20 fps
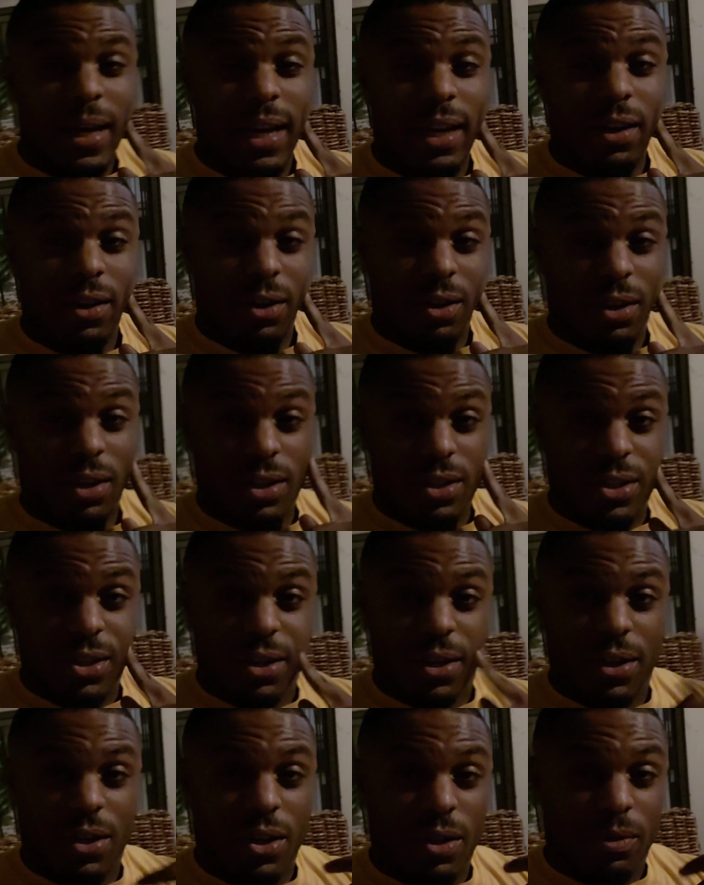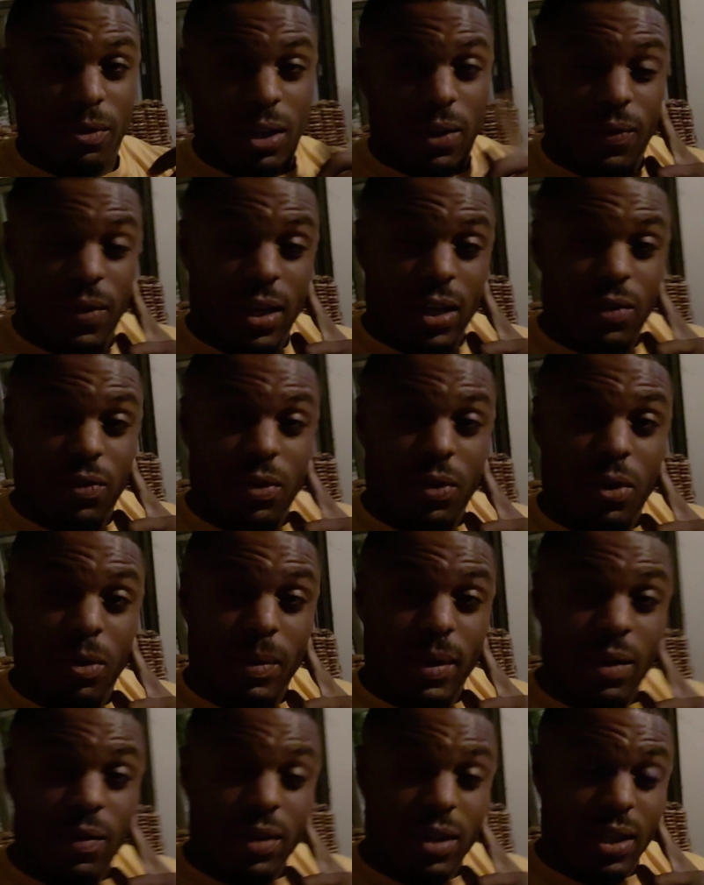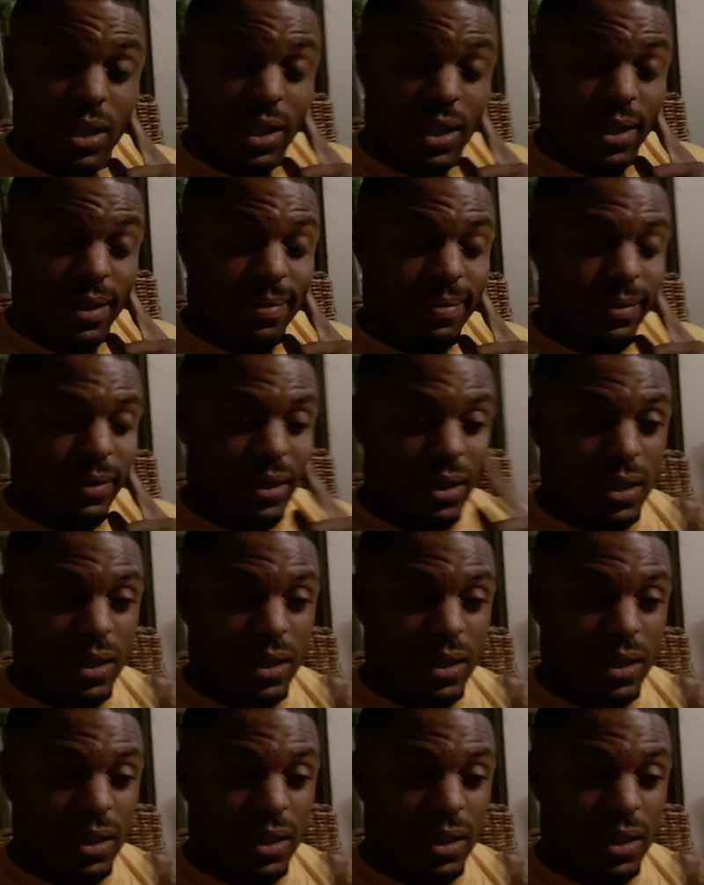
died earlier, so I couldn't really finish filming everything.